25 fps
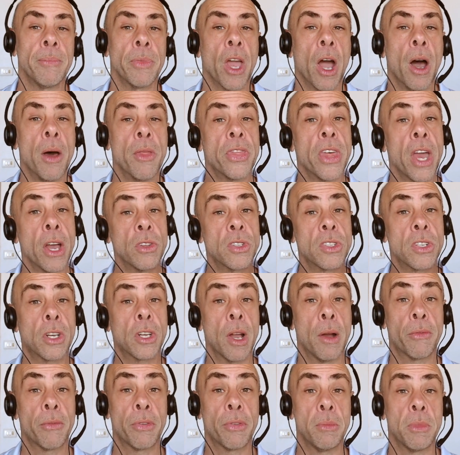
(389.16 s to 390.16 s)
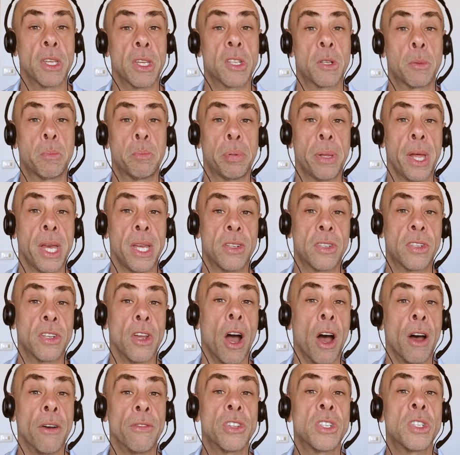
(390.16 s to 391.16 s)
They also come from this place
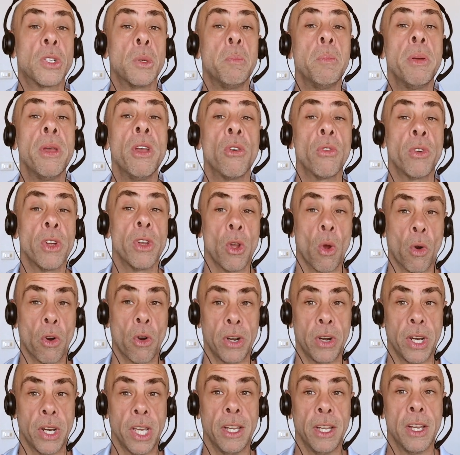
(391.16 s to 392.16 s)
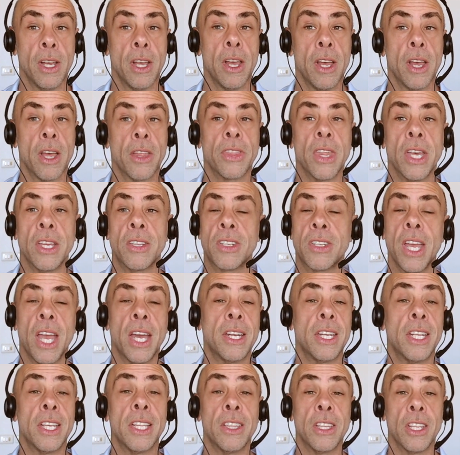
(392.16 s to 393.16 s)
of superiority. They stand
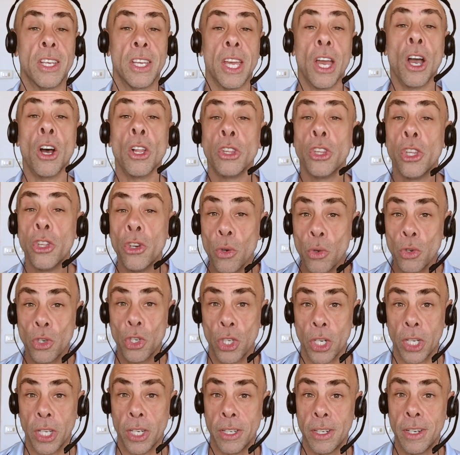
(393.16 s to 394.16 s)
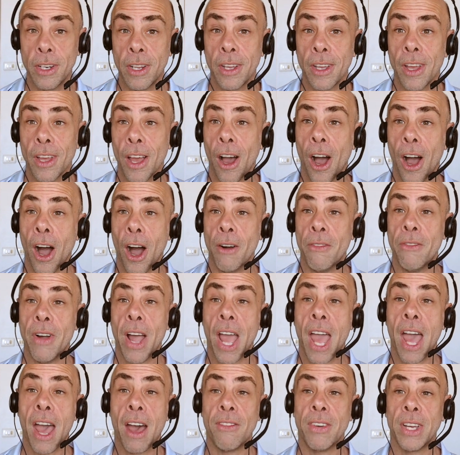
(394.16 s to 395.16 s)
in the illusion of
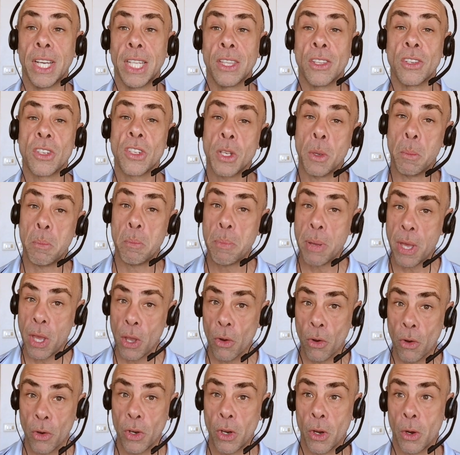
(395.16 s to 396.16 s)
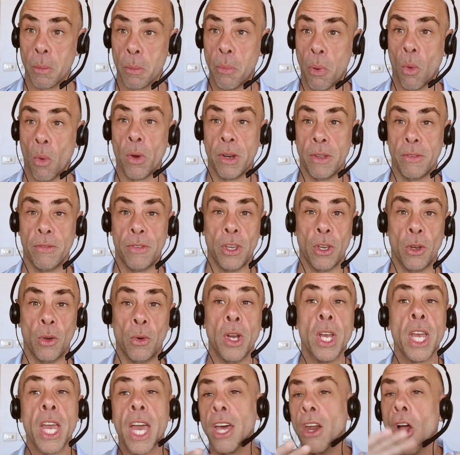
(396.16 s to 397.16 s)
having the superior point of view.
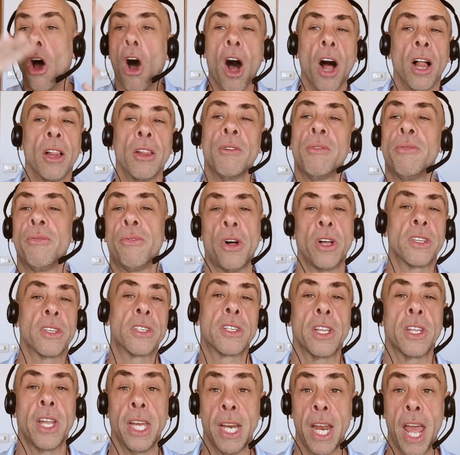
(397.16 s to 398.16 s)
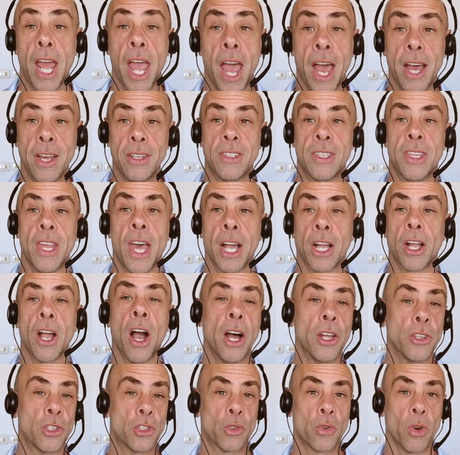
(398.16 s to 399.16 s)
And all of false light has that
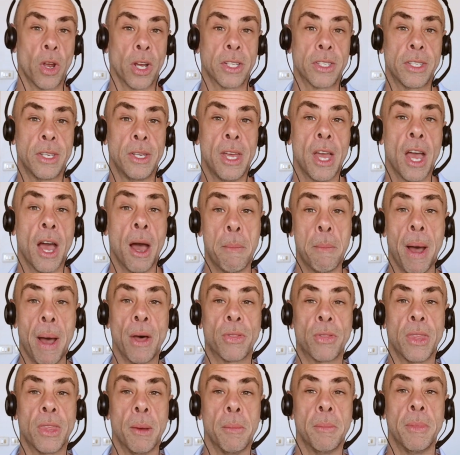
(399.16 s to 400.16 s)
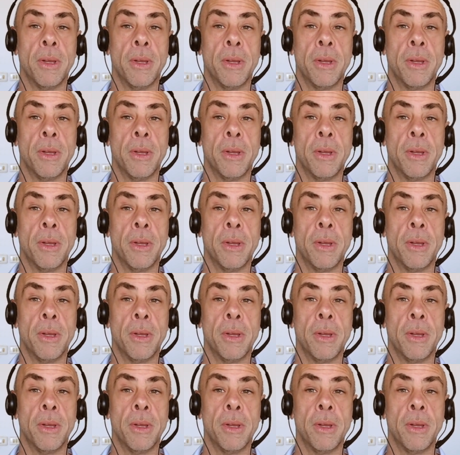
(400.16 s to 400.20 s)
construct about them.